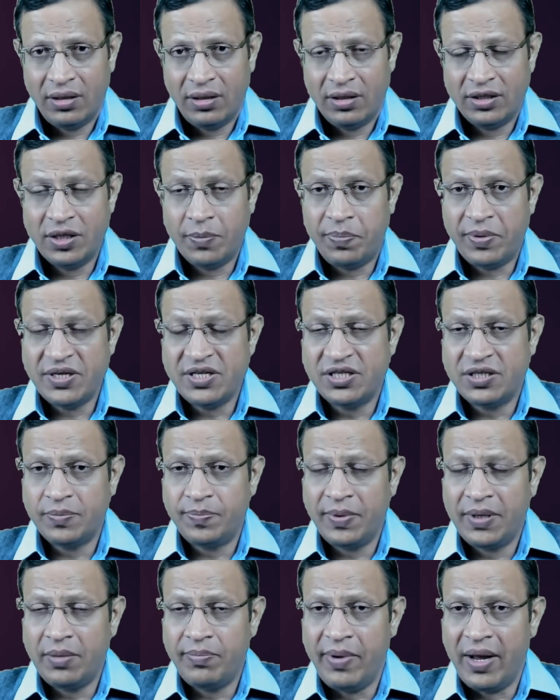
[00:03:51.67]
the
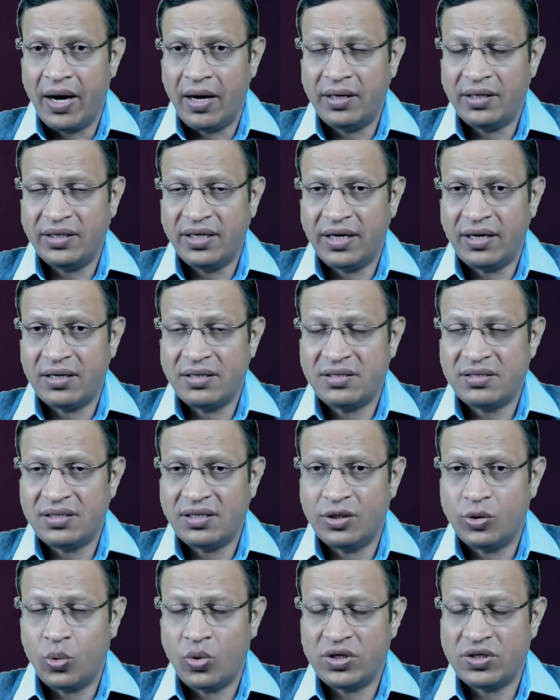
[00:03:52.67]
principle behind the
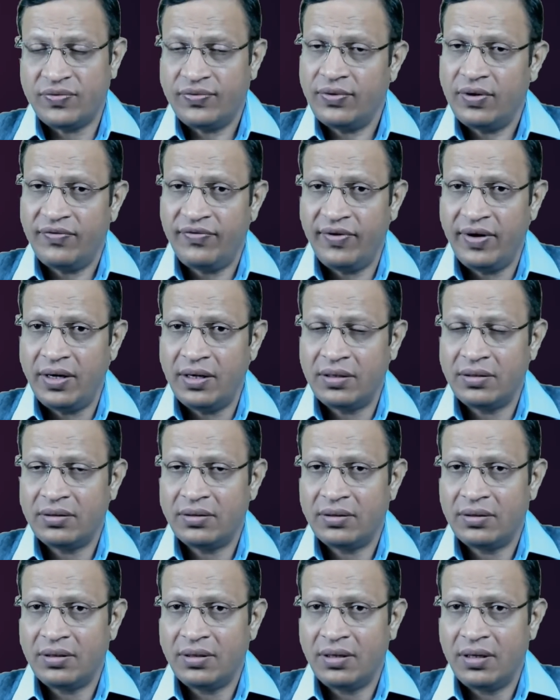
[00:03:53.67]
consent was fulfilled,
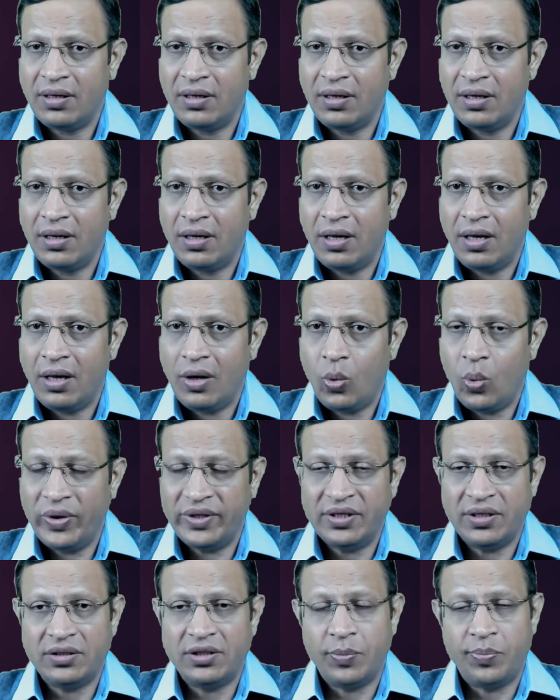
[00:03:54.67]

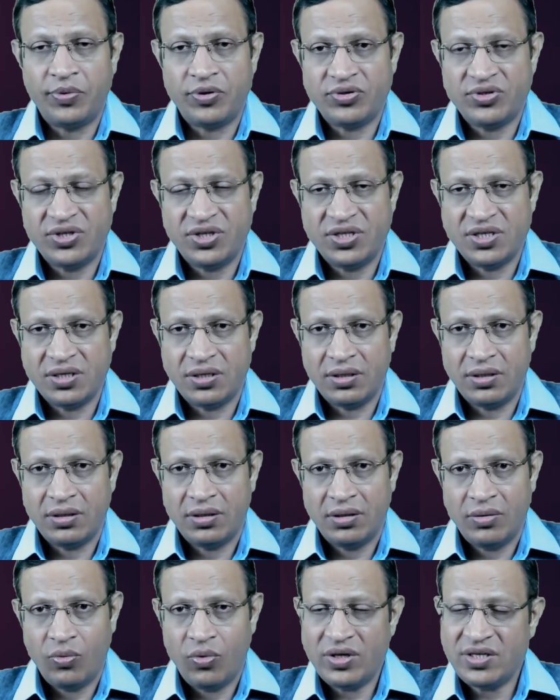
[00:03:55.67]
whether the procedure
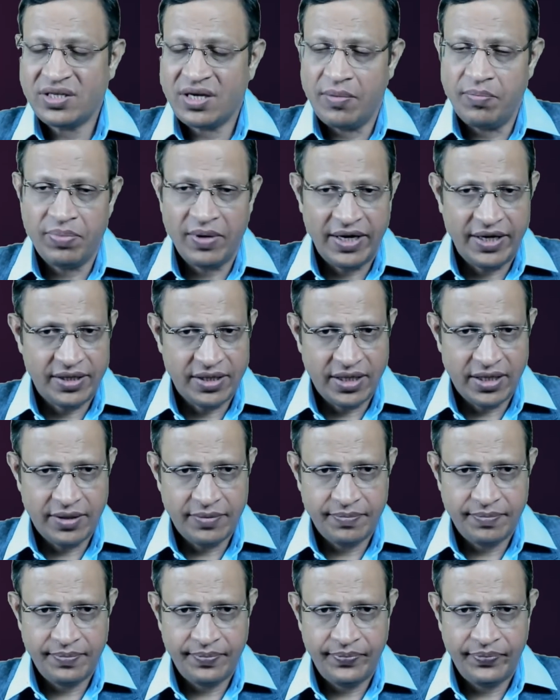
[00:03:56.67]
was completed.
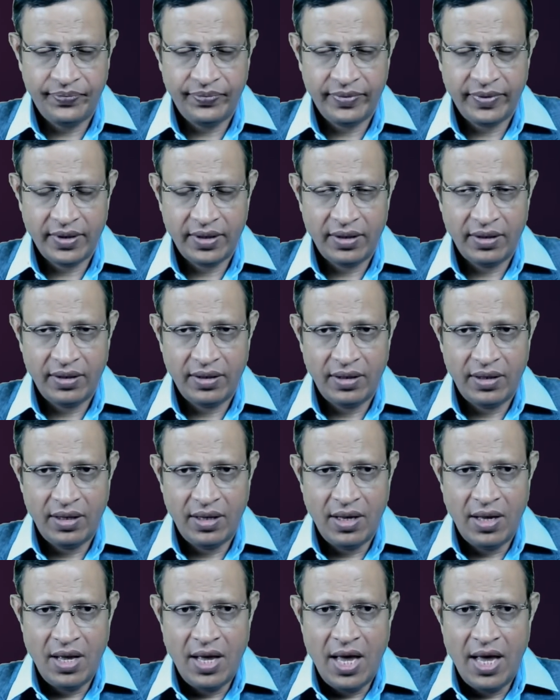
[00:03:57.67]

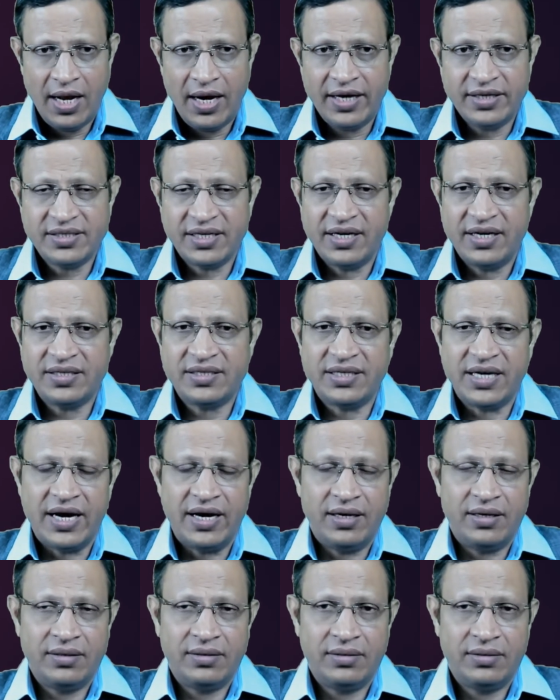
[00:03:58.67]
Let's
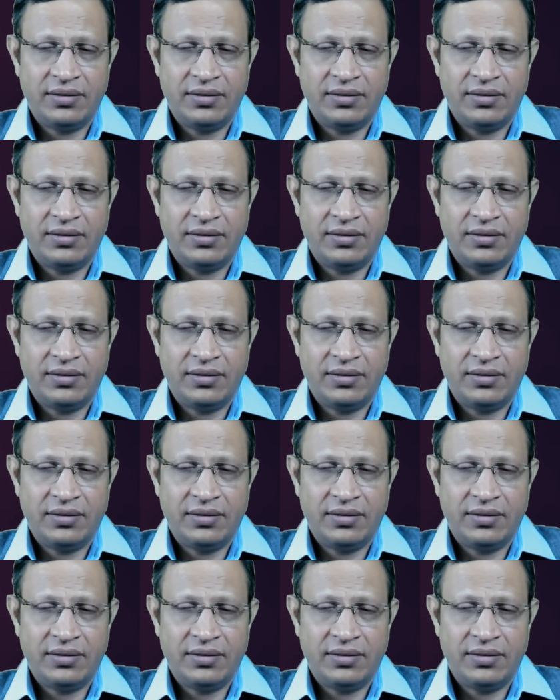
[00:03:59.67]
understand.